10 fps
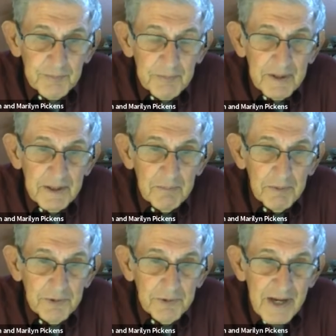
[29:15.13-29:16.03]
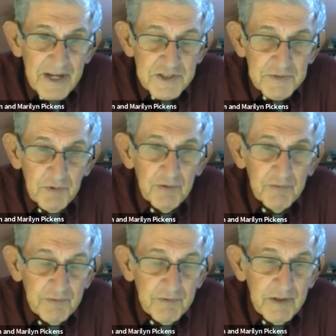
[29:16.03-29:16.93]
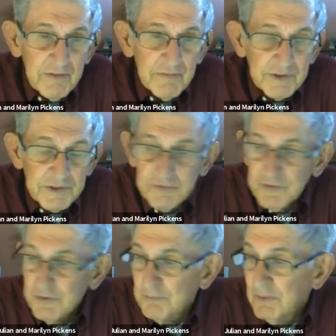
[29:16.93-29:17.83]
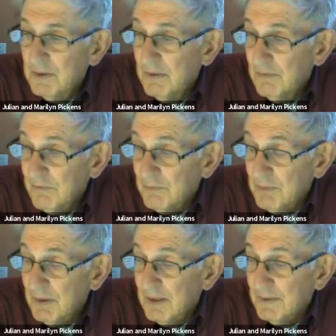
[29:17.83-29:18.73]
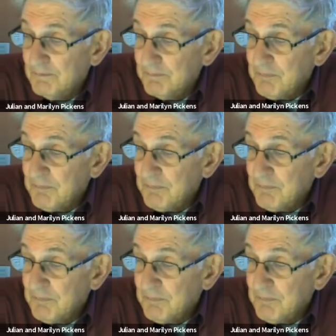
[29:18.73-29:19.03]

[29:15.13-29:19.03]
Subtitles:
be able to ask for forgiveness from God.